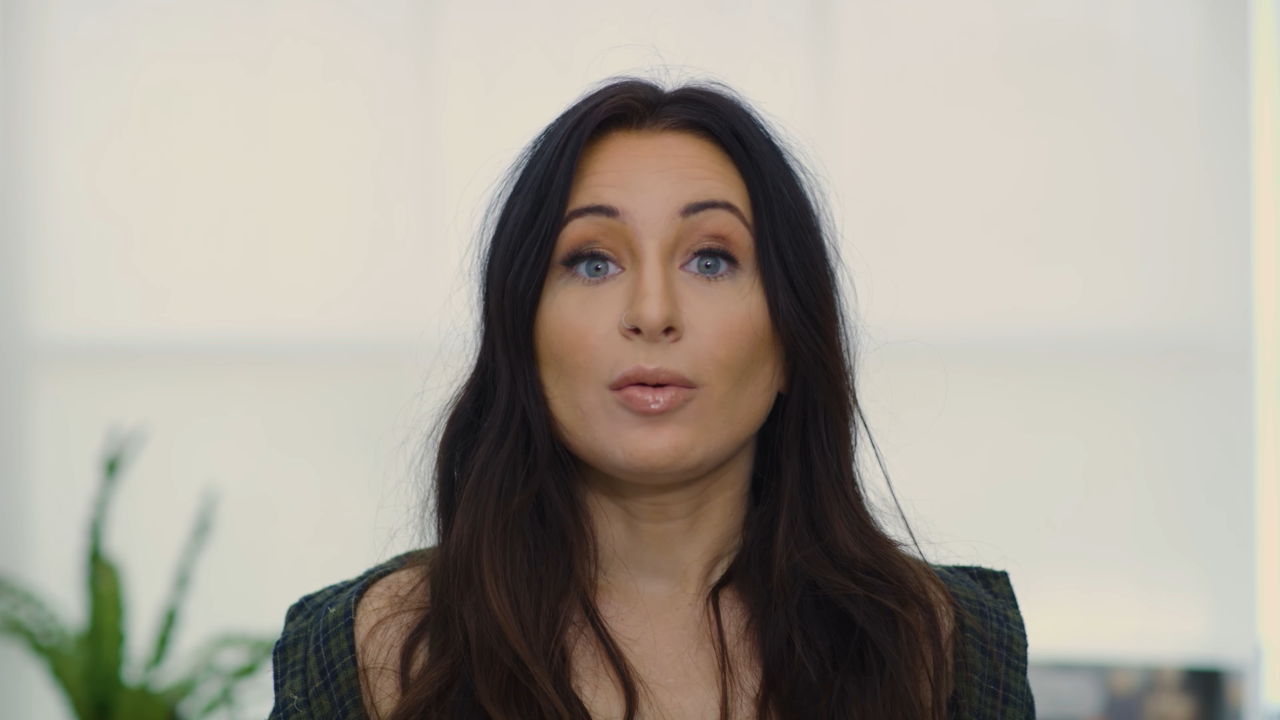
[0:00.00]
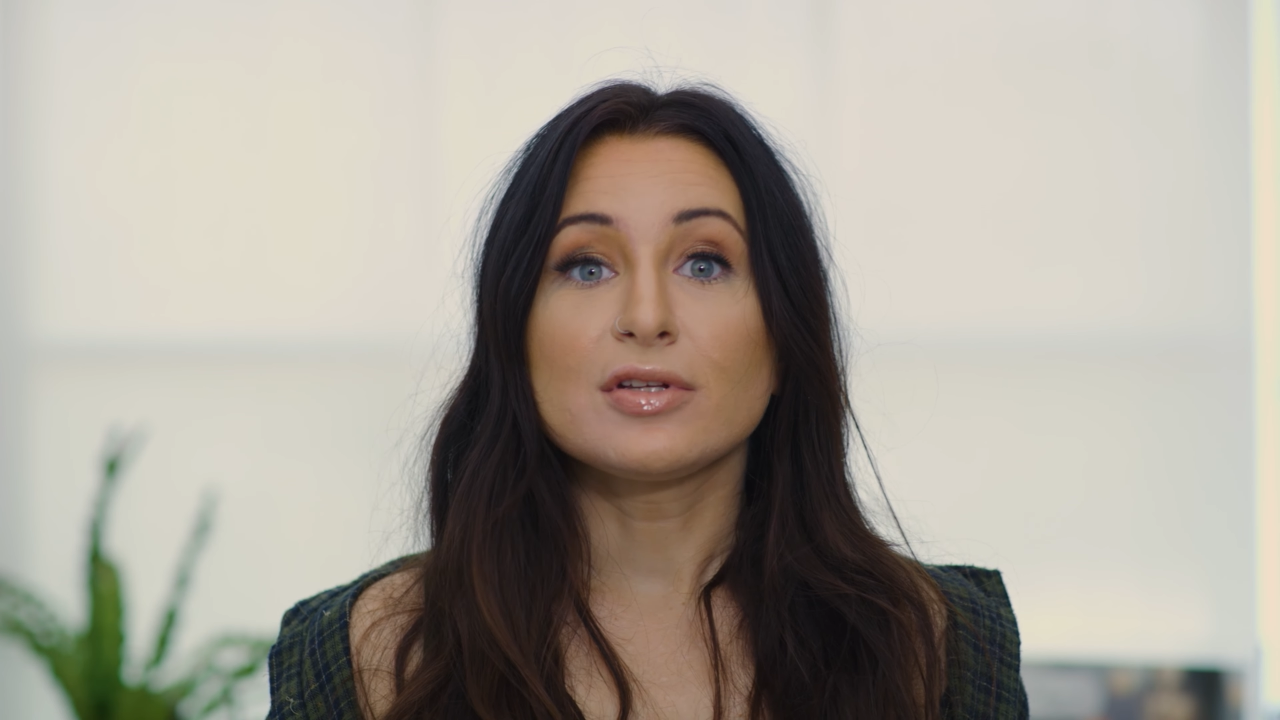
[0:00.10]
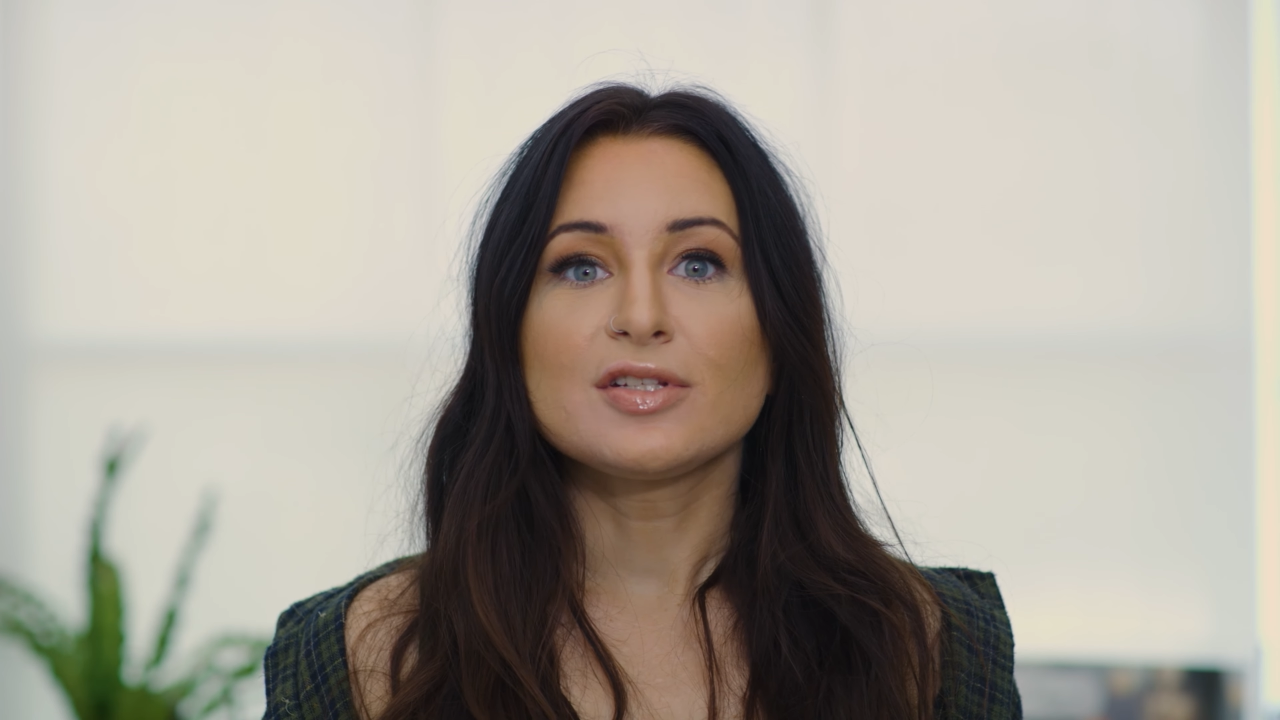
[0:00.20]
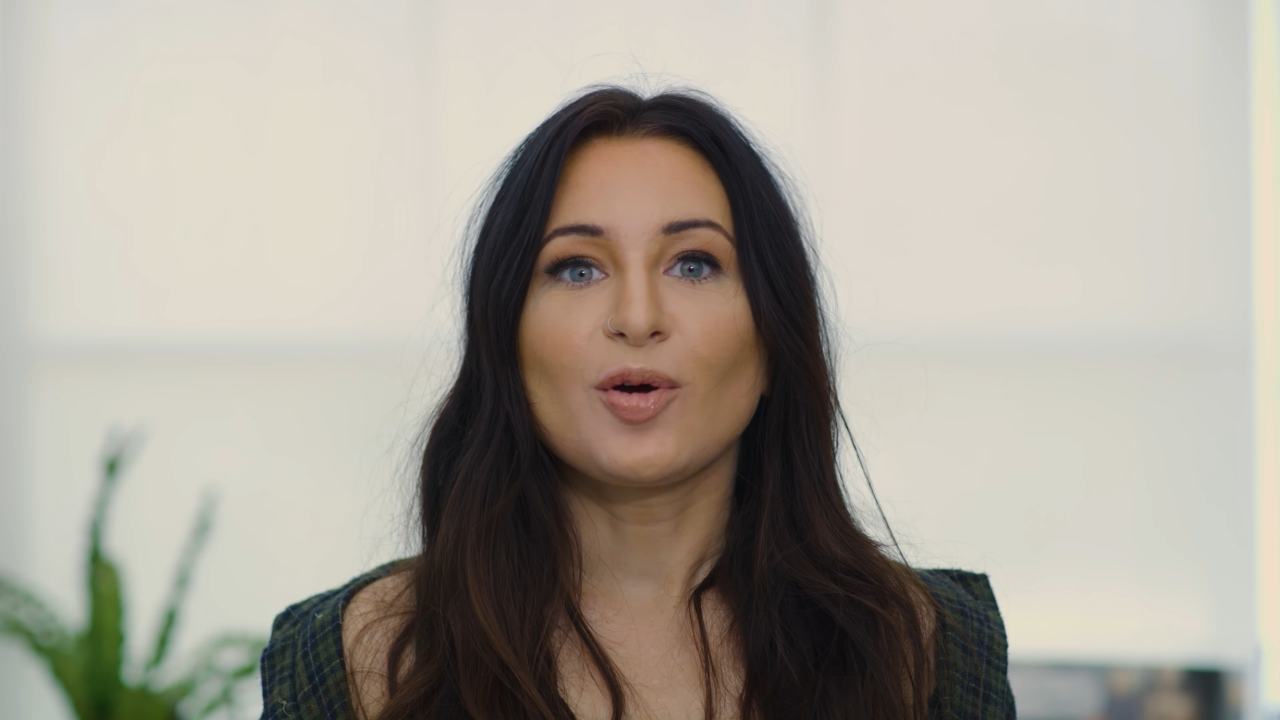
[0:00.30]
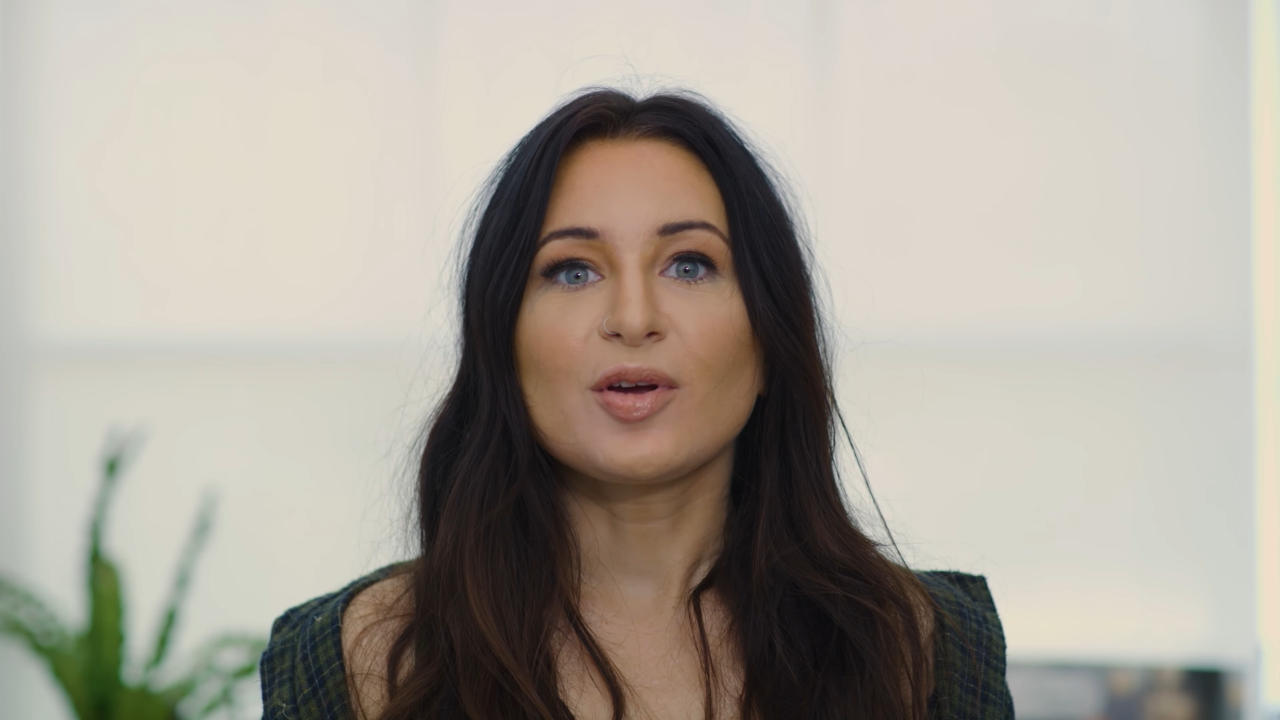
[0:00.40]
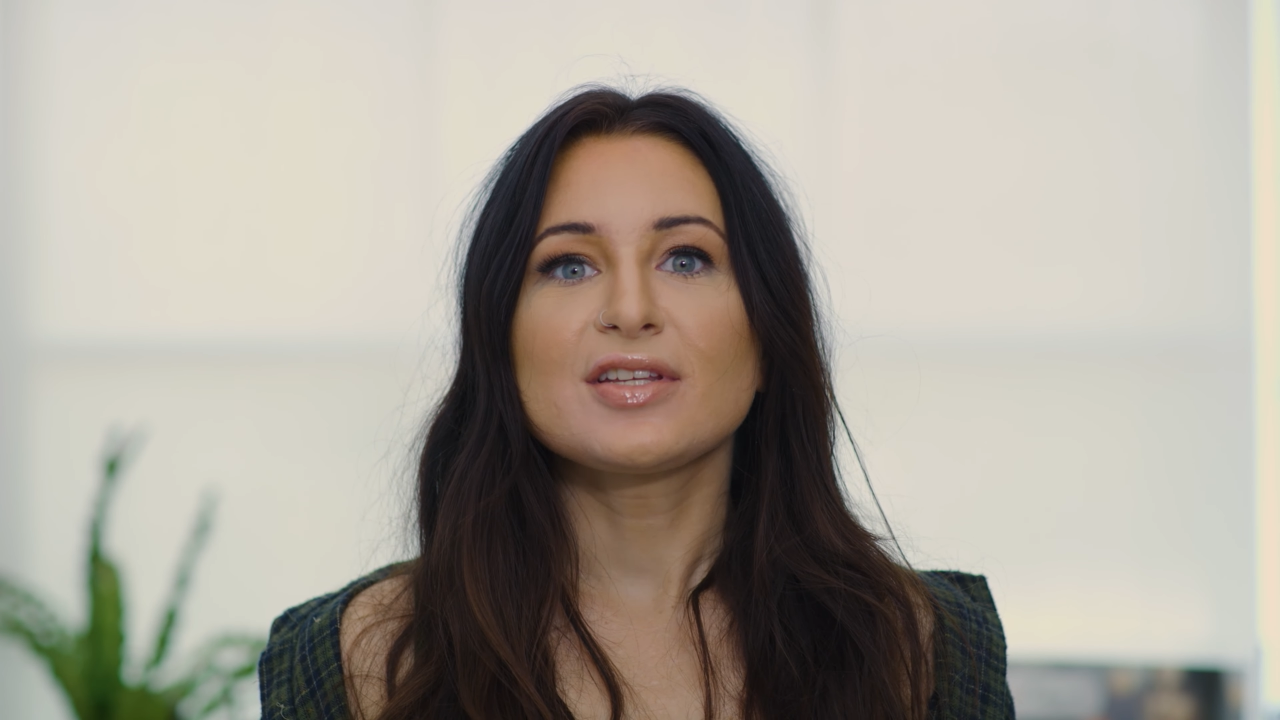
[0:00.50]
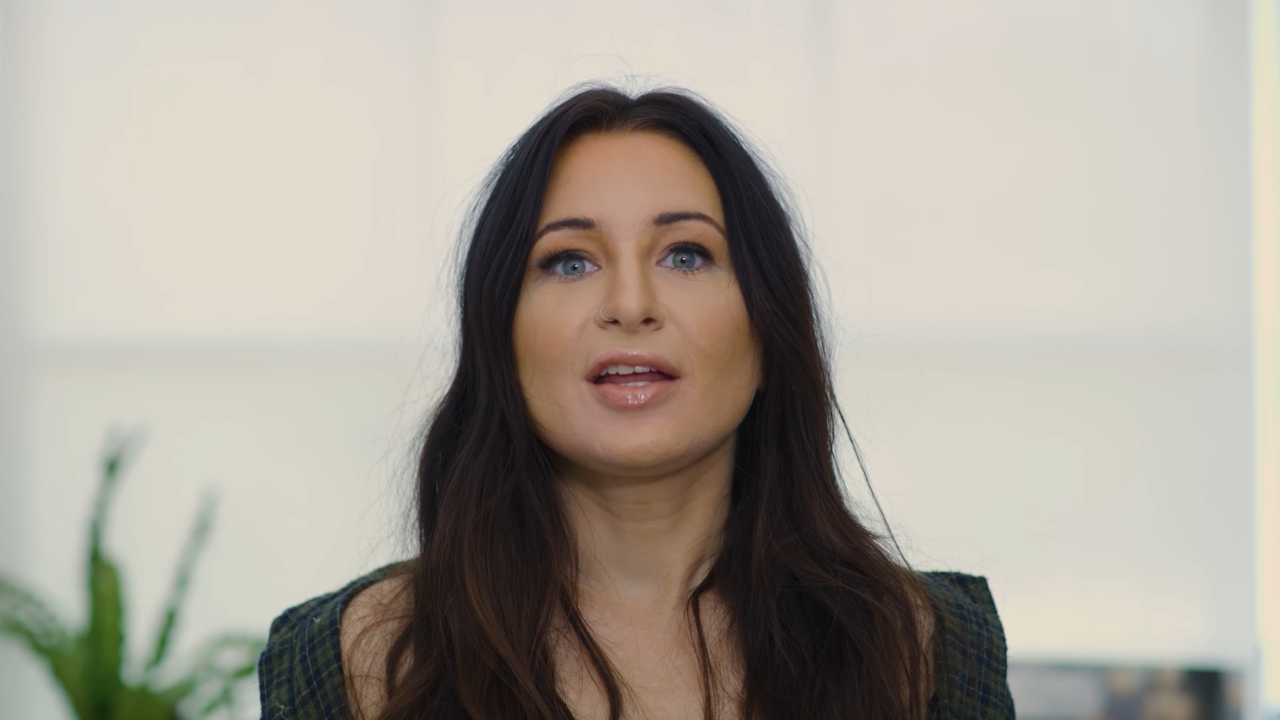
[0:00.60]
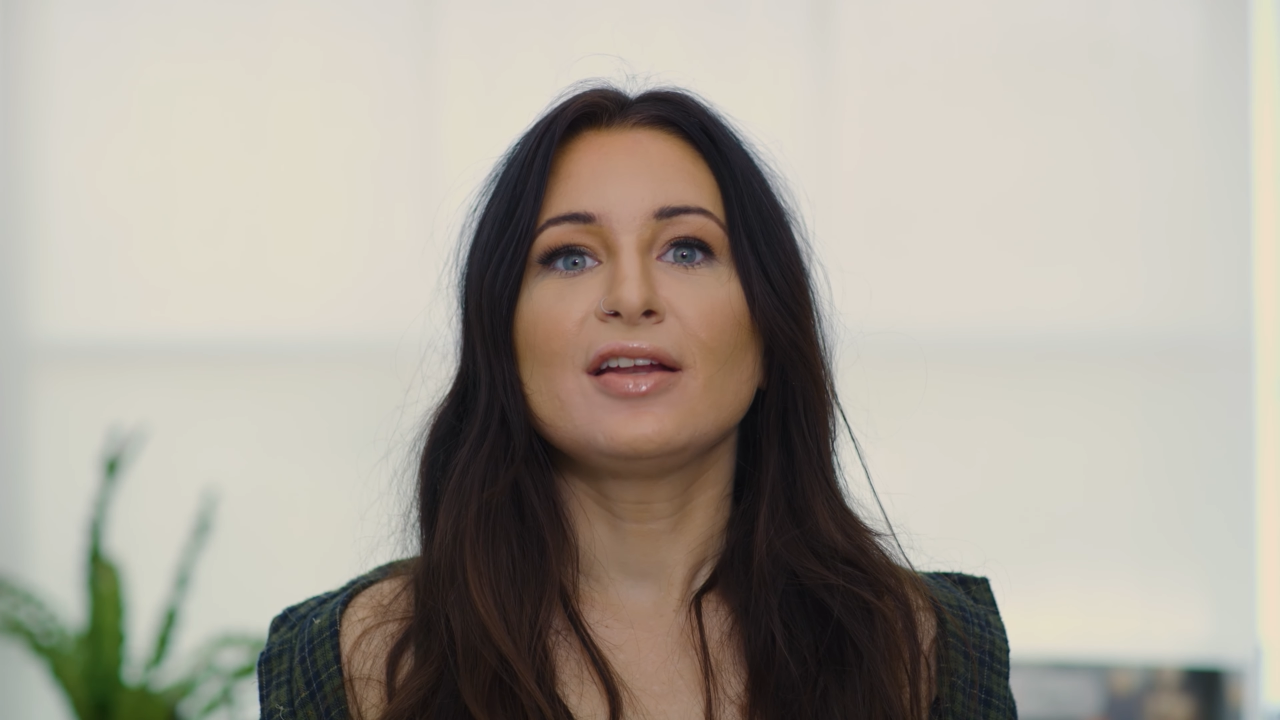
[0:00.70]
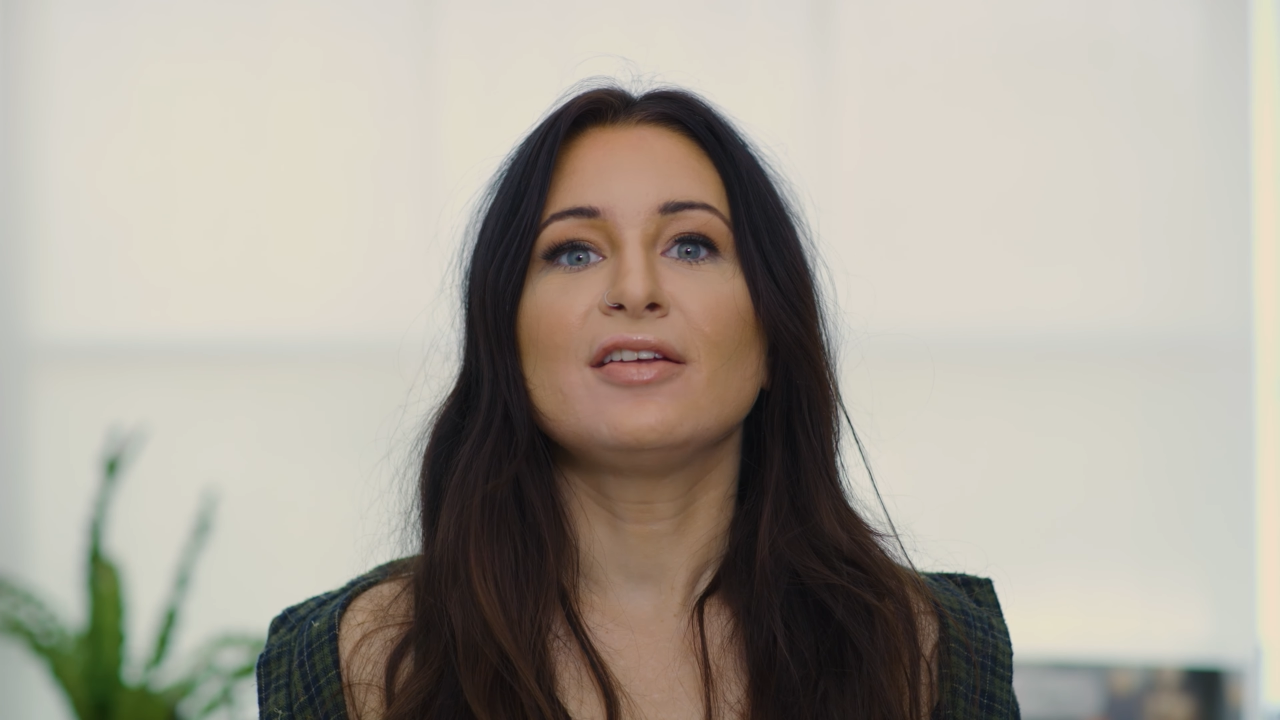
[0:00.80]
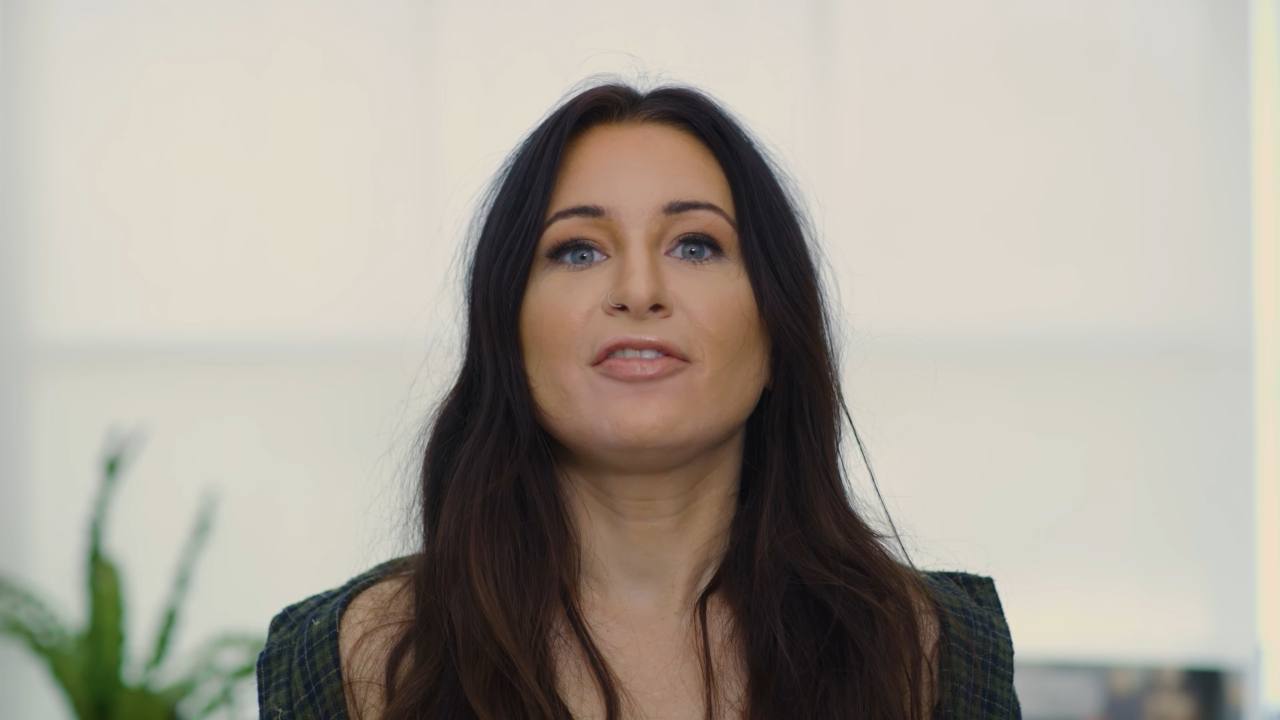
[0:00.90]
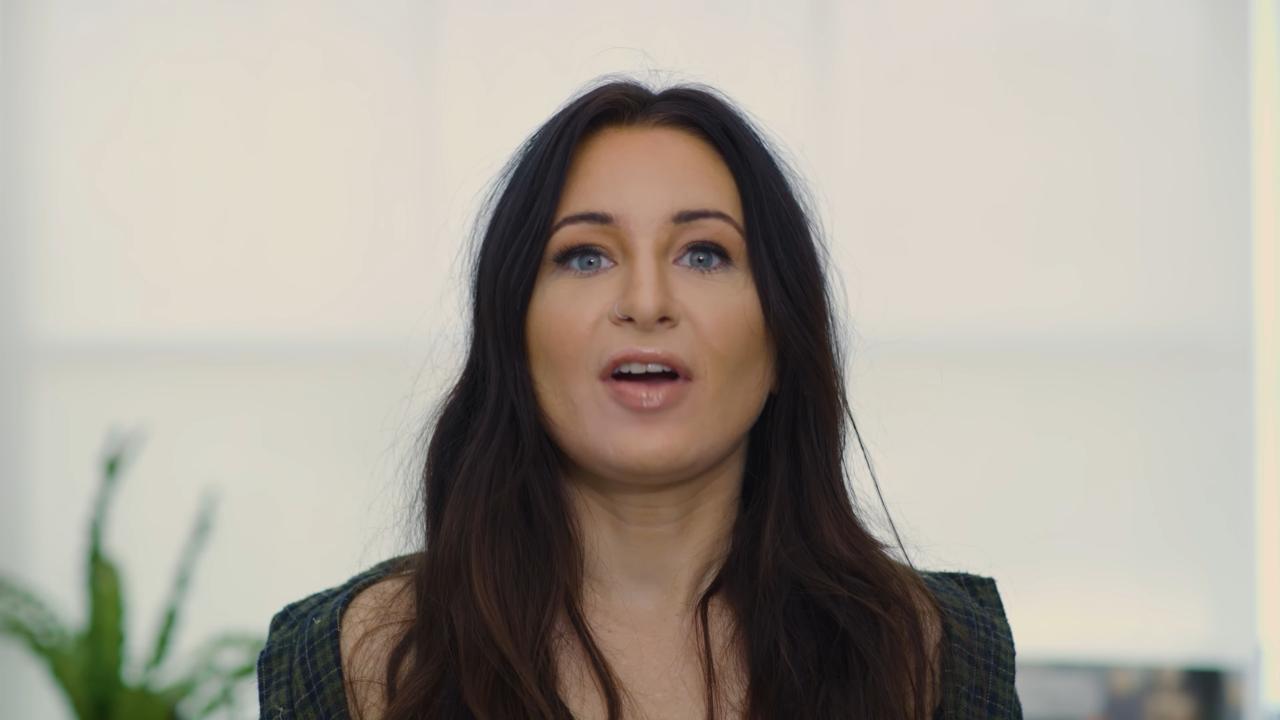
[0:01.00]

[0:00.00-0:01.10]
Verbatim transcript: I was so excited